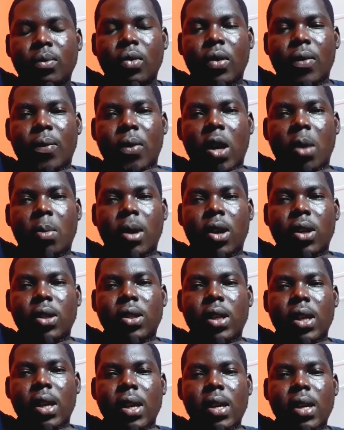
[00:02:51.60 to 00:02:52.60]
for about
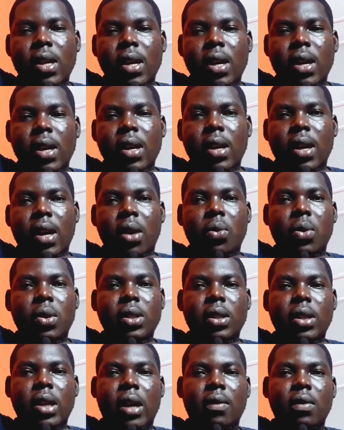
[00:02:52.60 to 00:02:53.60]
a year, I
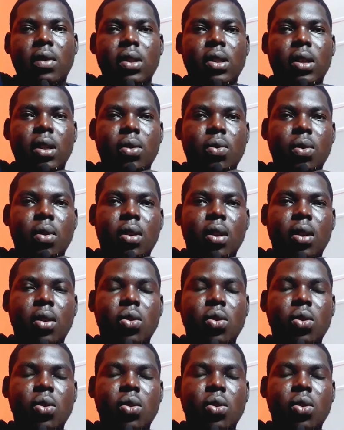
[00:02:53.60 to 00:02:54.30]
wasn't having sex with her.